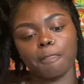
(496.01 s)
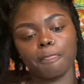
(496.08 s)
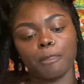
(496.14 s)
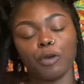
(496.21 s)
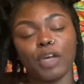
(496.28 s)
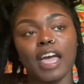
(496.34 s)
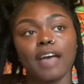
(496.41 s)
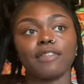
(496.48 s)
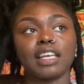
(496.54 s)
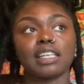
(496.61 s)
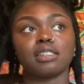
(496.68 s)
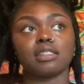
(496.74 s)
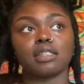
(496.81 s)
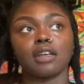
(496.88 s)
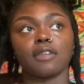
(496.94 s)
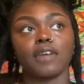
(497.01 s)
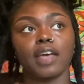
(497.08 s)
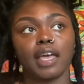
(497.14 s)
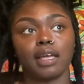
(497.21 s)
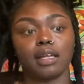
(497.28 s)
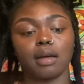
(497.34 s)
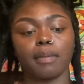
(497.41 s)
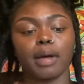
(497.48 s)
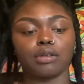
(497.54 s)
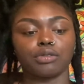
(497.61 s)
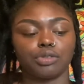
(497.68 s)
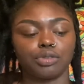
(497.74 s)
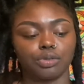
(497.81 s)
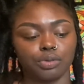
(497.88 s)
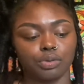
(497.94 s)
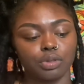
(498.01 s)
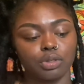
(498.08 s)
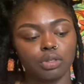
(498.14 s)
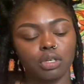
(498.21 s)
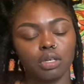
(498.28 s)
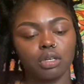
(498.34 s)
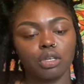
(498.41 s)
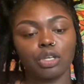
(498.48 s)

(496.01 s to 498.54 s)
You have that self-hate about you.